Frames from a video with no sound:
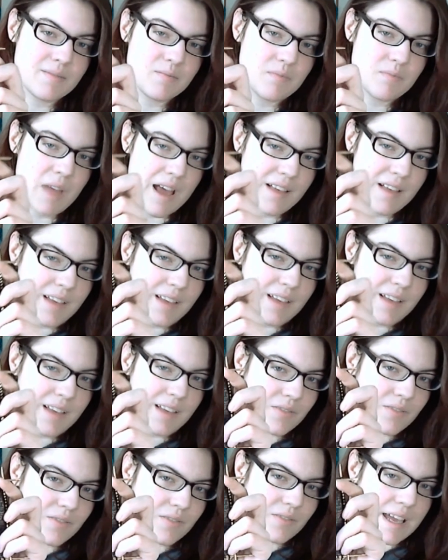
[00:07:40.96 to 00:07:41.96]
I kind of
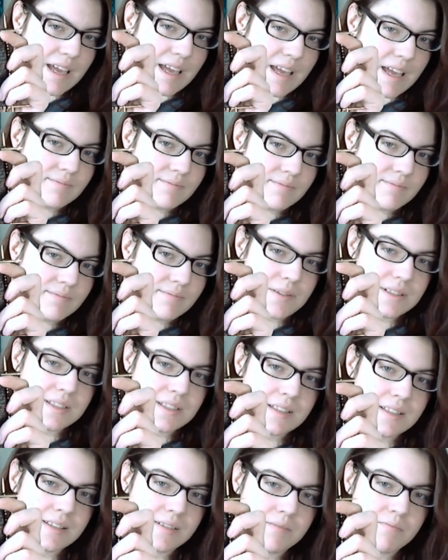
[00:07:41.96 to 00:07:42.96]
like it, how
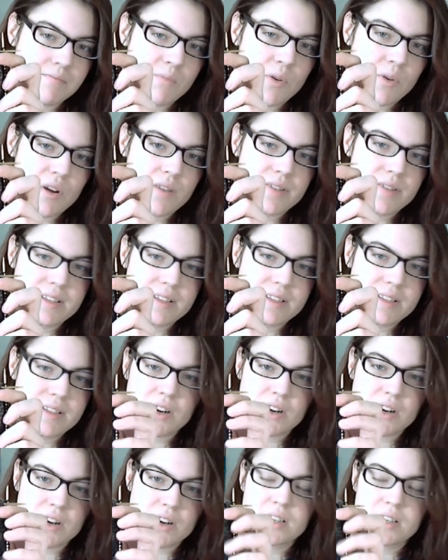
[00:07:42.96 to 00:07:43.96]
it's more of a
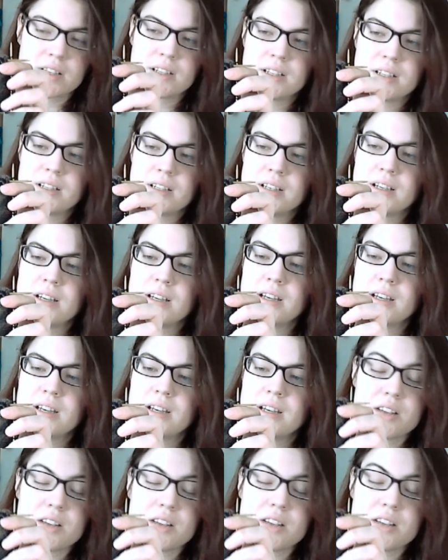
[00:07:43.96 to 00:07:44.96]
stark
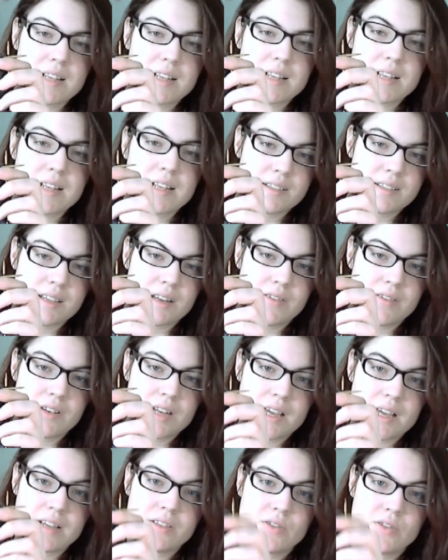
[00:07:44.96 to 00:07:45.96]
contrast instead of a
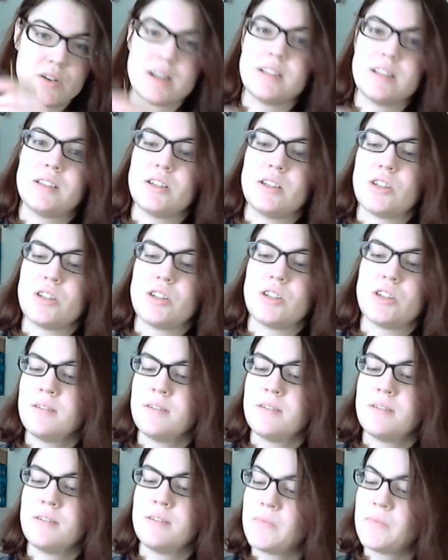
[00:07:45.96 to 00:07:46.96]
nice transition
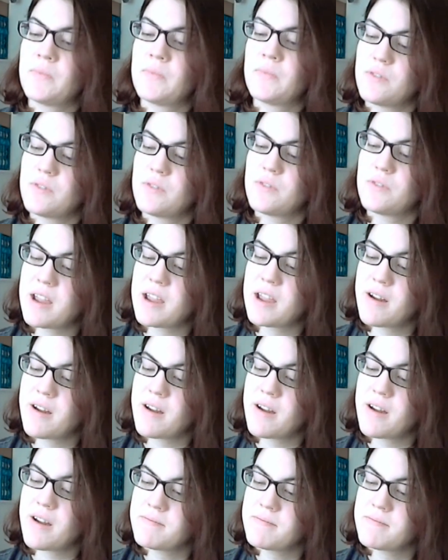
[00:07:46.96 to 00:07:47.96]
from that yarn.